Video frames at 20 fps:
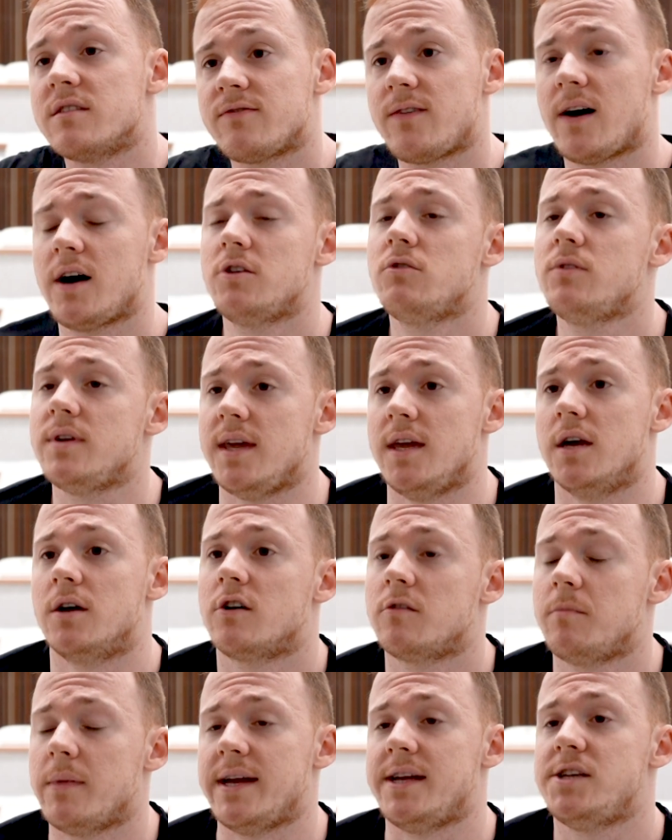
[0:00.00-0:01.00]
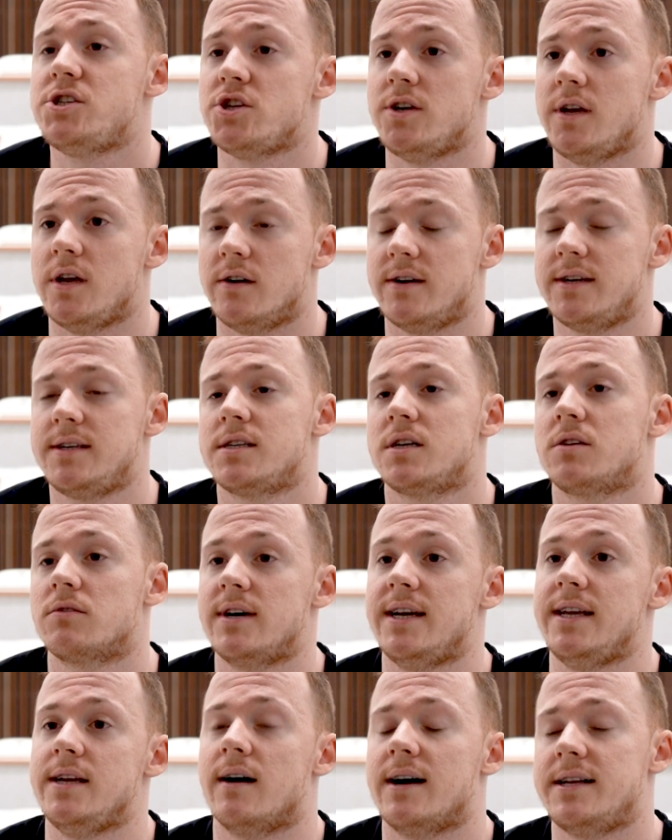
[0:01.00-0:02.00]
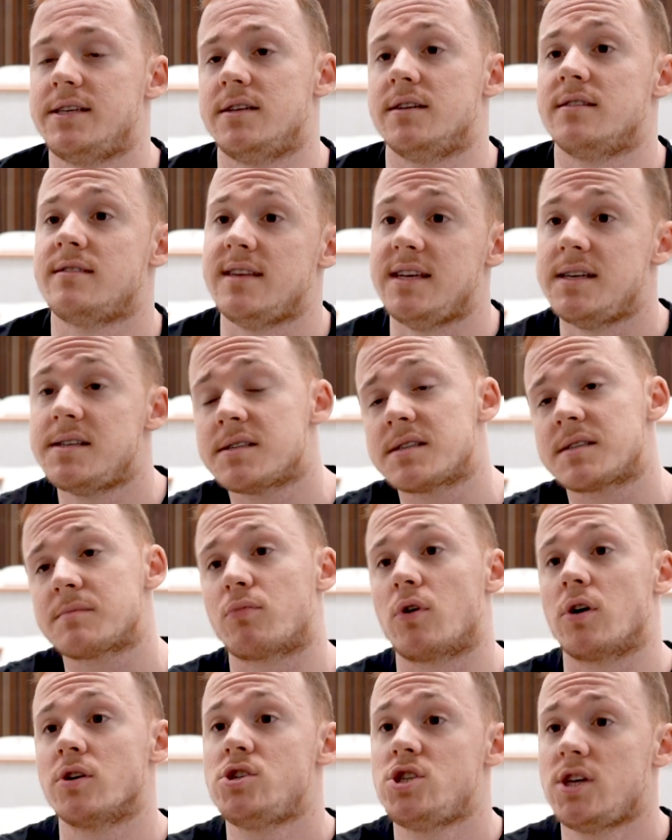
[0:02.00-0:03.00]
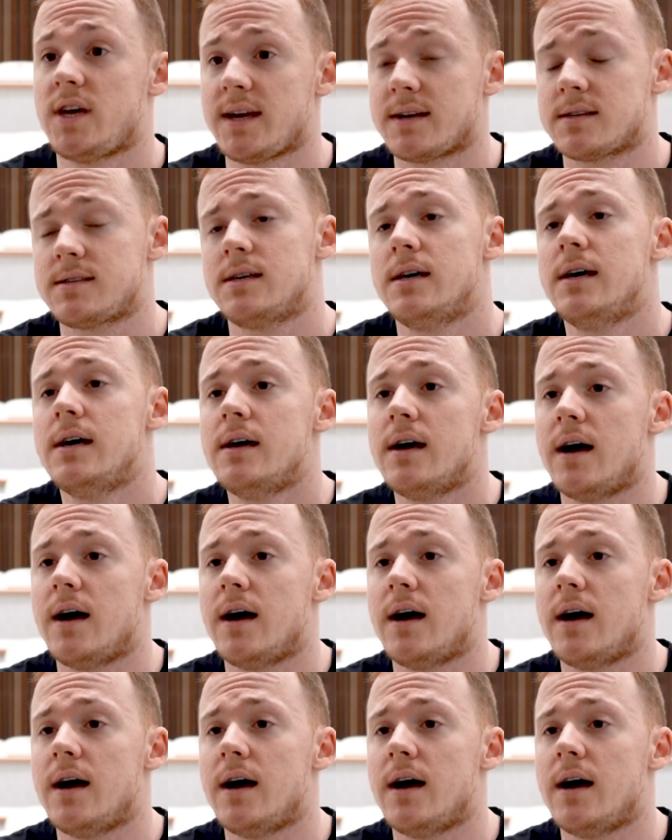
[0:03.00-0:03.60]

the final year of my engineering degree, I did a thesis project,